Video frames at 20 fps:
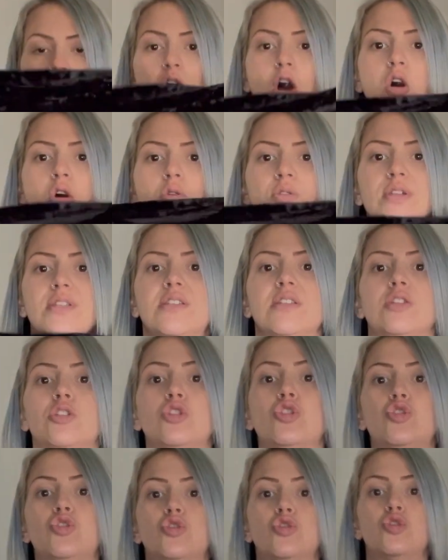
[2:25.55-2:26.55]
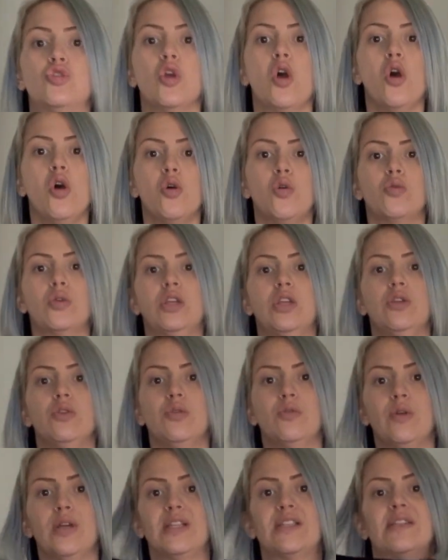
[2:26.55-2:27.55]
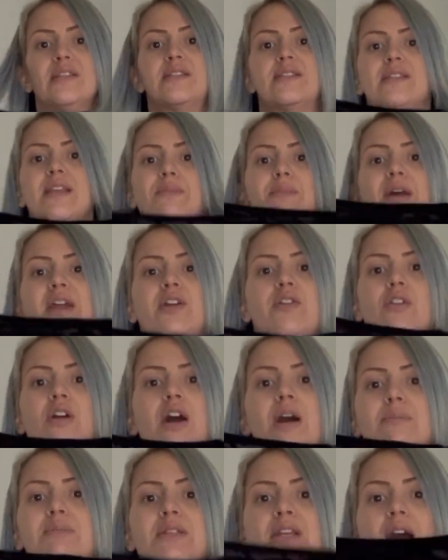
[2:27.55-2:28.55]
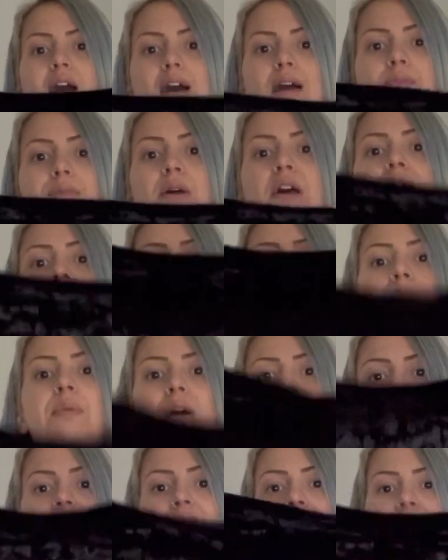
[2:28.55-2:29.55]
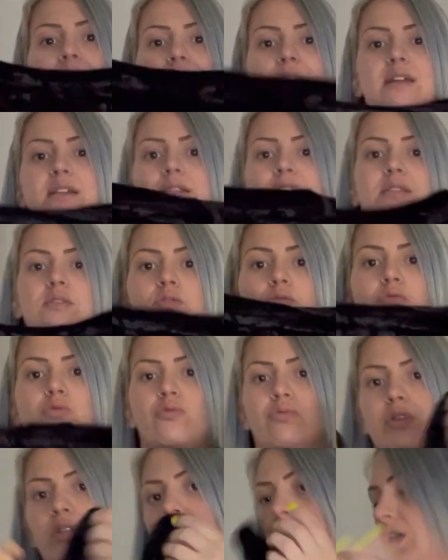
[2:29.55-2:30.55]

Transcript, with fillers: Oh, this is so cute. It's a semi crop top, but yeah, it's really